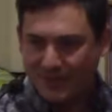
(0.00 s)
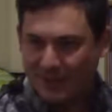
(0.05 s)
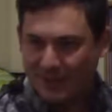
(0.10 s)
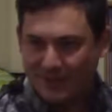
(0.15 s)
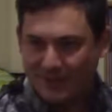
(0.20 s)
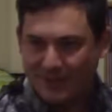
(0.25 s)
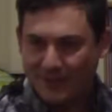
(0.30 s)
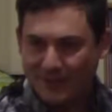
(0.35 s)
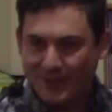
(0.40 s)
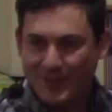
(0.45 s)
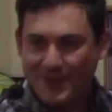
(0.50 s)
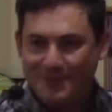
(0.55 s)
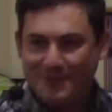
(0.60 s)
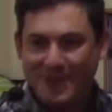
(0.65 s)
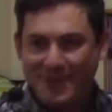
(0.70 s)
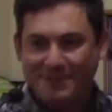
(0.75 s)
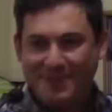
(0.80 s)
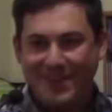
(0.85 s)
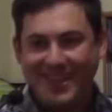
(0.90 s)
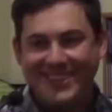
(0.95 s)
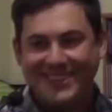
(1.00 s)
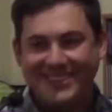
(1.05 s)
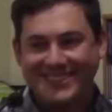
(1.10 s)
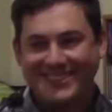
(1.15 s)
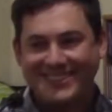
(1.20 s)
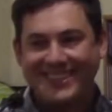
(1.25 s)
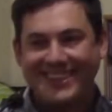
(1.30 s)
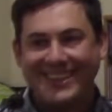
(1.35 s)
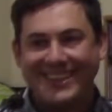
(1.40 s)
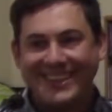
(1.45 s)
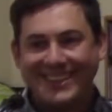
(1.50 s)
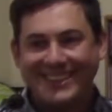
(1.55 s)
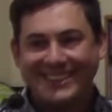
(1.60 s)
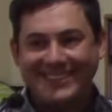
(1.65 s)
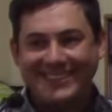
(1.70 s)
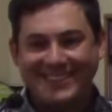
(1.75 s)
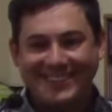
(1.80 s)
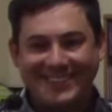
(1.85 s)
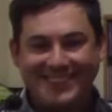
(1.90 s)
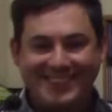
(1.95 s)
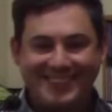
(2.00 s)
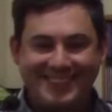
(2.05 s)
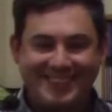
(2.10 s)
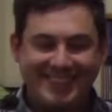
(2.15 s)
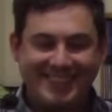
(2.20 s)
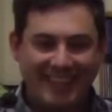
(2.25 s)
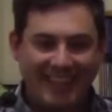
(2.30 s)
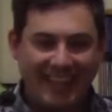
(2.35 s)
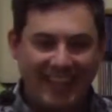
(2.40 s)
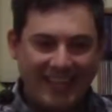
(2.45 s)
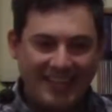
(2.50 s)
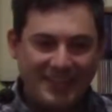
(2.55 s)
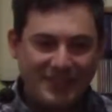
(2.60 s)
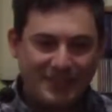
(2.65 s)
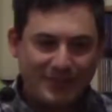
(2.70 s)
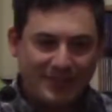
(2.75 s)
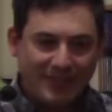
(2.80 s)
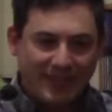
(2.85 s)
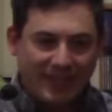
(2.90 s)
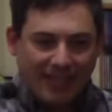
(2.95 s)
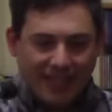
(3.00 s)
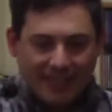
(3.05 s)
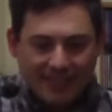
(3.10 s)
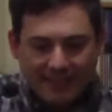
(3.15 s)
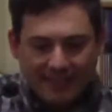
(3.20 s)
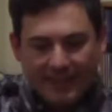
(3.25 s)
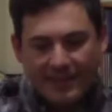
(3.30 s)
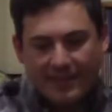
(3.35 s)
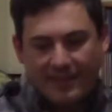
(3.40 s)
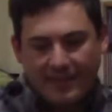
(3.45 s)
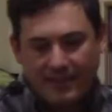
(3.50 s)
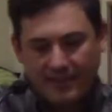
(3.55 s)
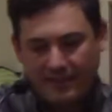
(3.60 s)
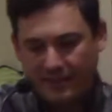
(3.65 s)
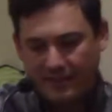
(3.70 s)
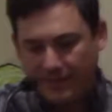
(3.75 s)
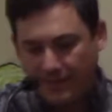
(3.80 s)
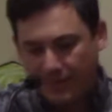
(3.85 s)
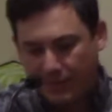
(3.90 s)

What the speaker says: I'll do my best to answer. I think that